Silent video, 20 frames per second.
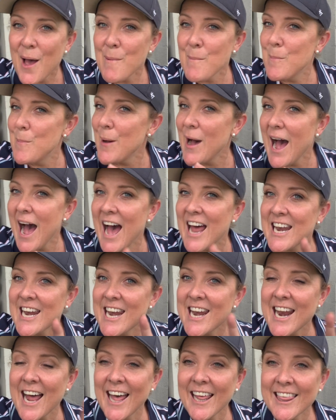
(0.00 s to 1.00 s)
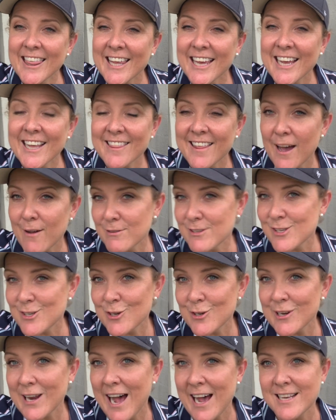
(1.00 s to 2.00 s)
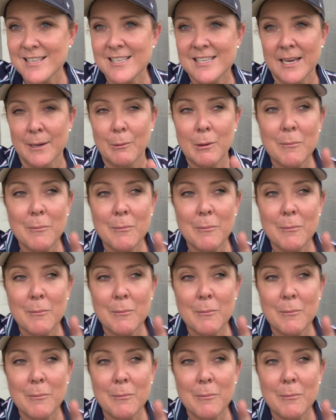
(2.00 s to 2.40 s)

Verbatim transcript: but nothing that was too nasty.